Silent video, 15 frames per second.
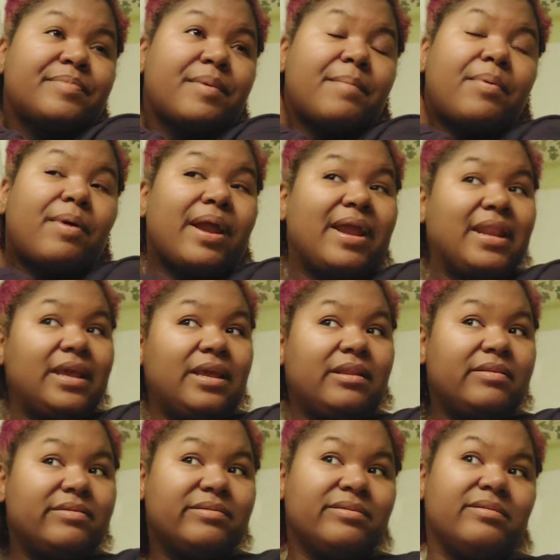braiding
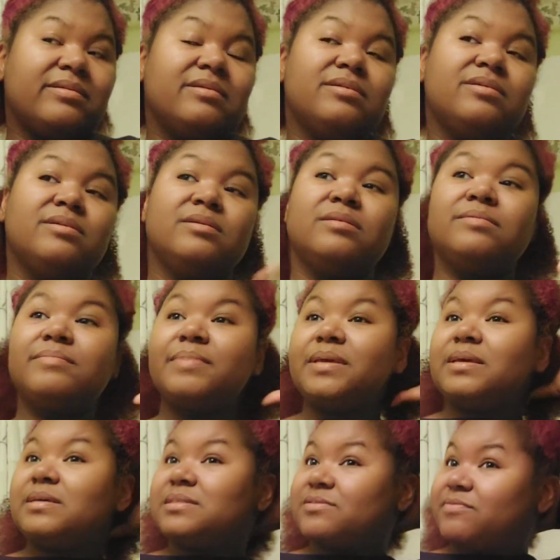
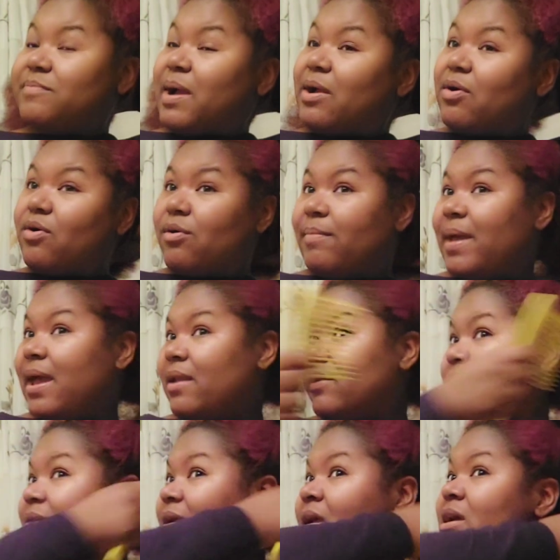because of my curl
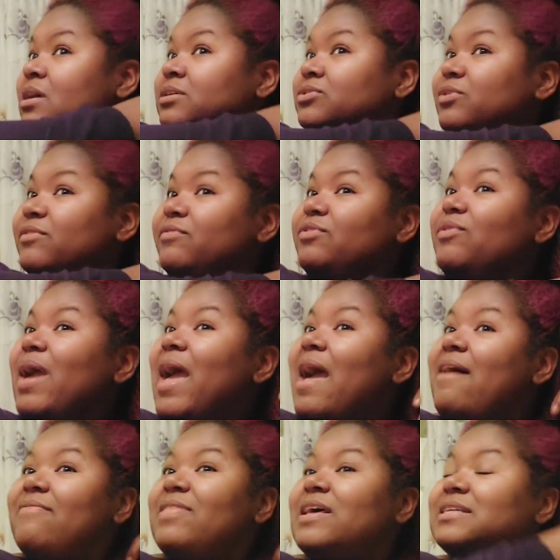pattern. So if you
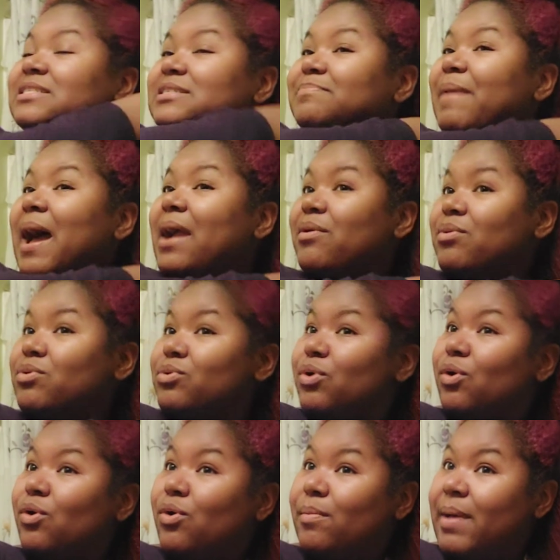have that spiral
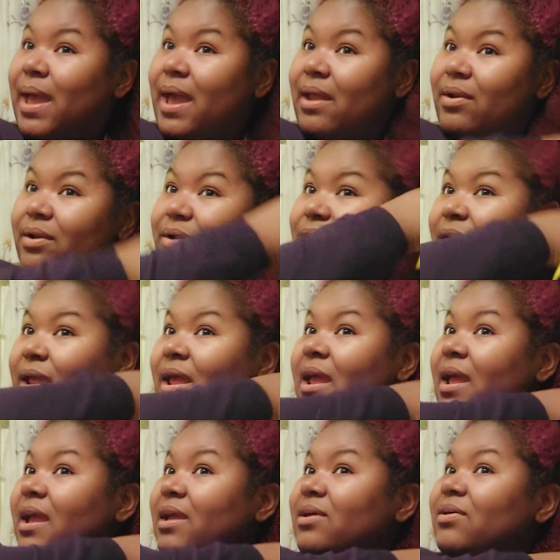curl pattern
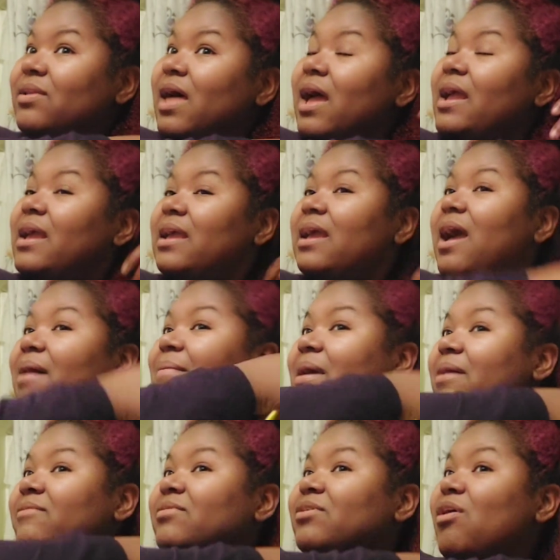and you're like, I'm
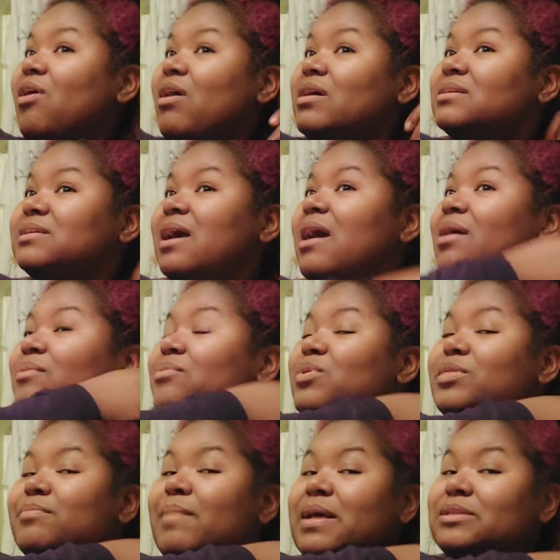having a hard time
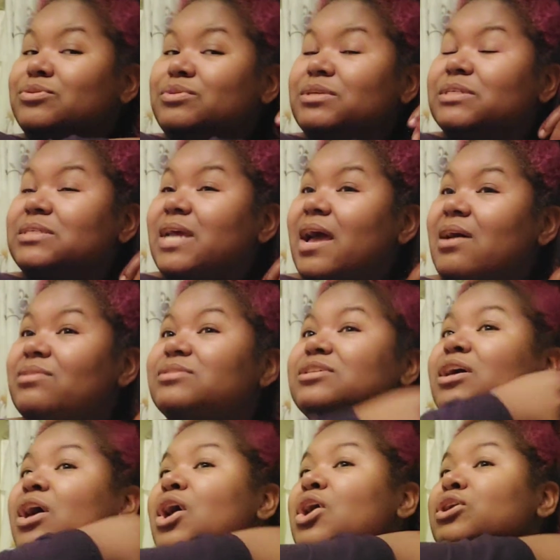with my twist out,
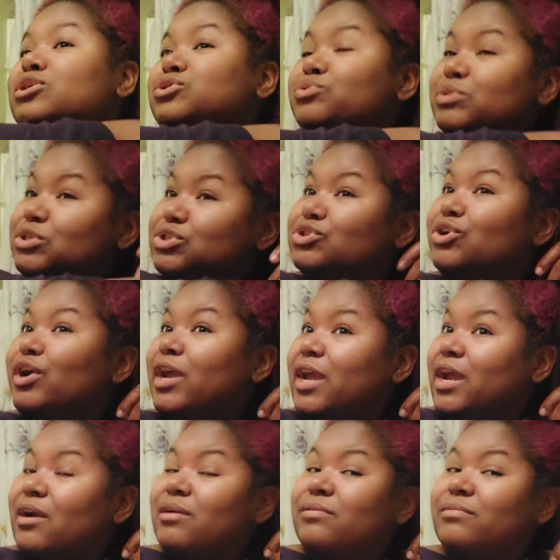twist your
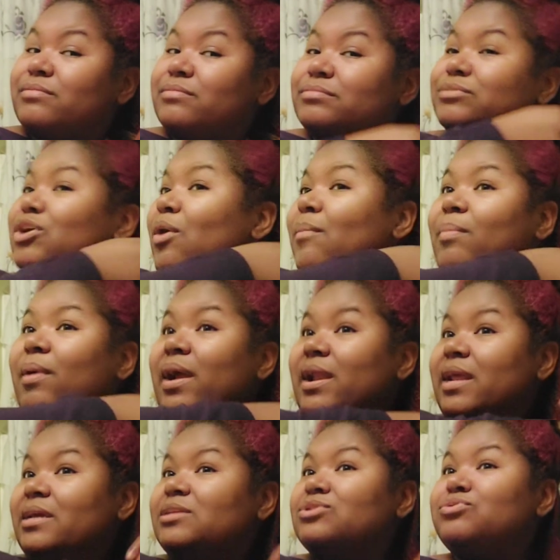hair. Don't
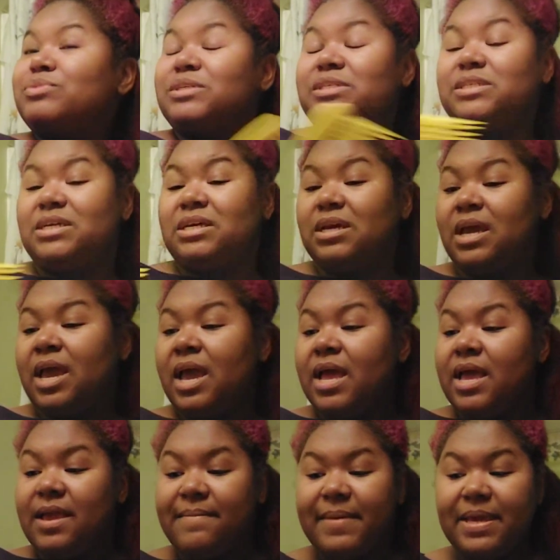braid it, twist it.
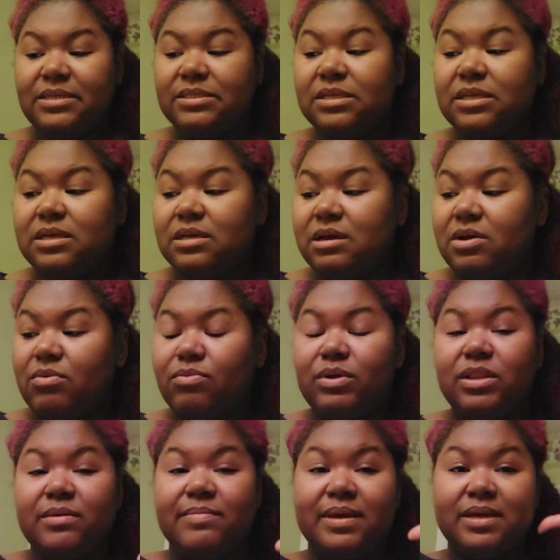It makes a
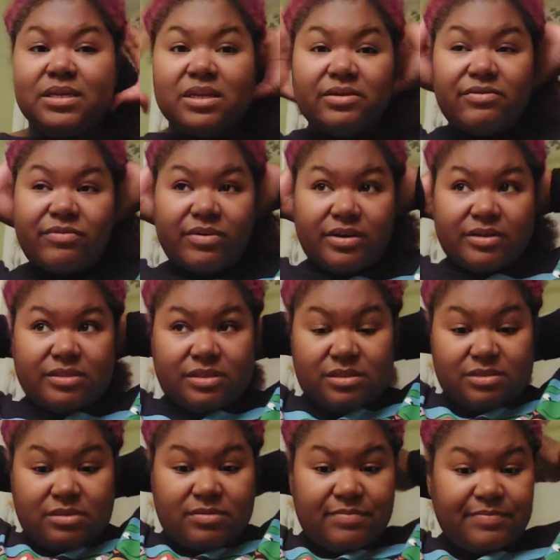really big
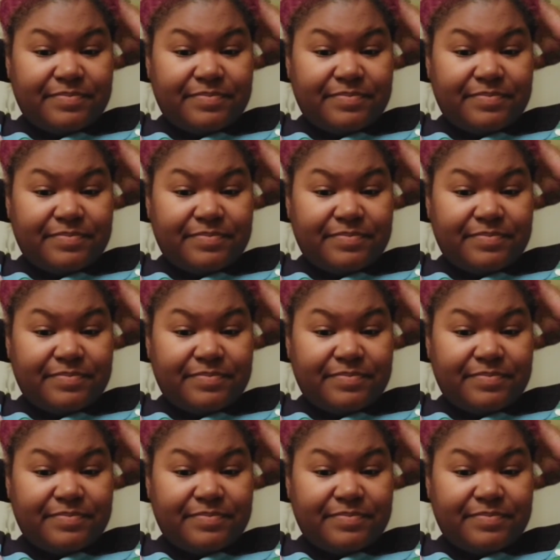difference.